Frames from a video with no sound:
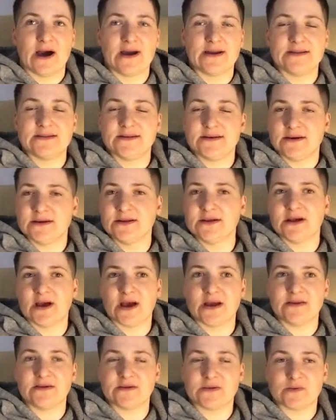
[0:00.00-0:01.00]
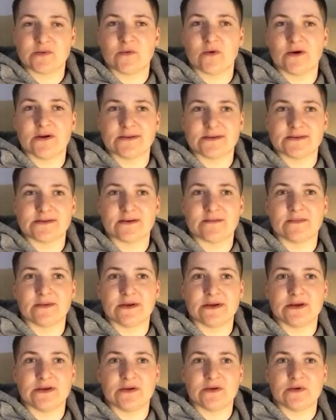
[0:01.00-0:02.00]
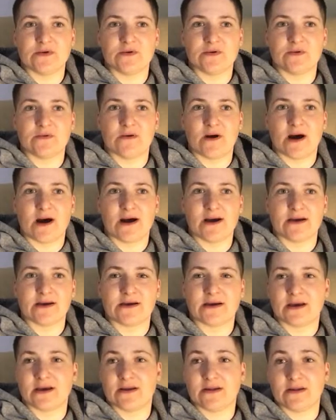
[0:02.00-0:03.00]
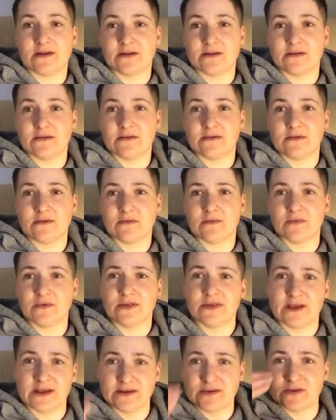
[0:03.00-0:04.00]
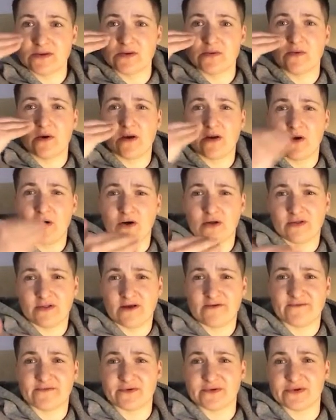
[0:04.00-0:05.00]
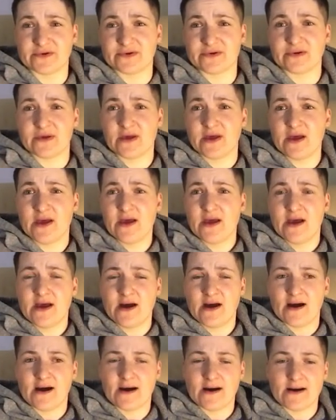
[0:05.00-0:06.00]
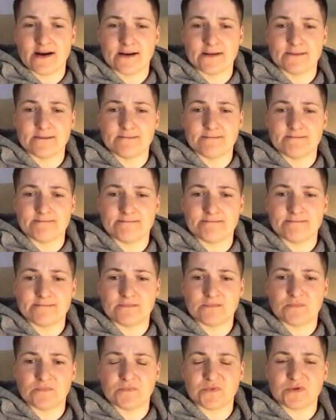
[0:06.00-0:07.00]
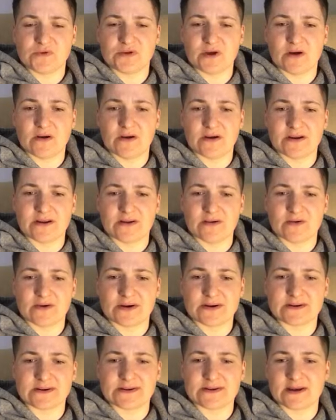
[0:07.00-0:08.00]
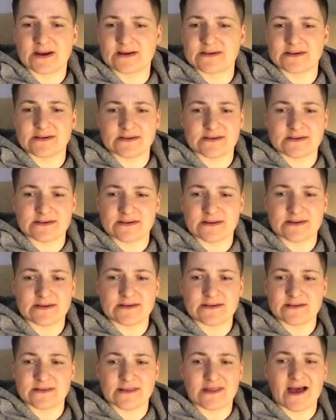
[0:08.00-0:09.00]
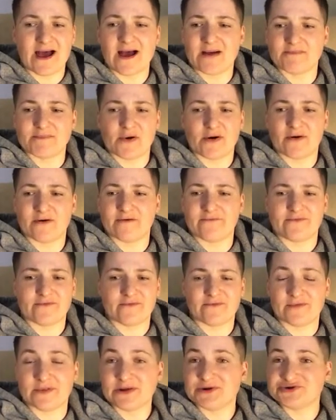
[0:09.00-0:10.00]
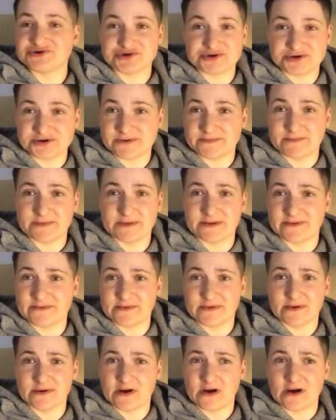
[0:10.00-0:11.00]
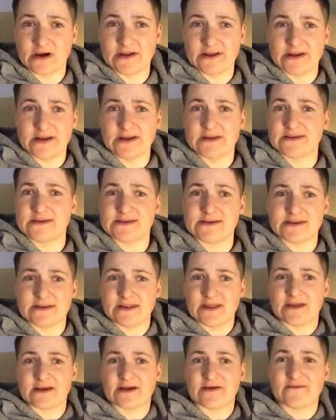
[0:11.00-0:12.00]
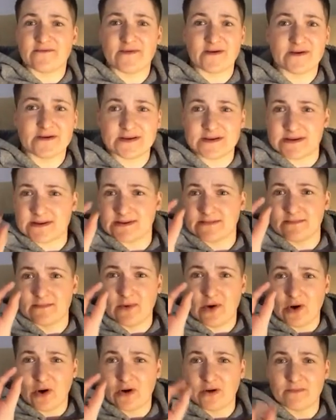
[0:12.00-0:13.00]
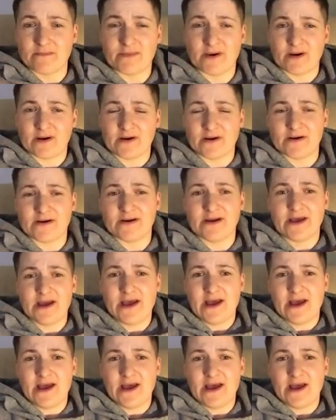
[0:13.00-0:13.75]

ideally I just want somebody who I can relate to on all levels. Um, so, you know, because sex is, is not part of a relationship, believe it or not. It's like a very small part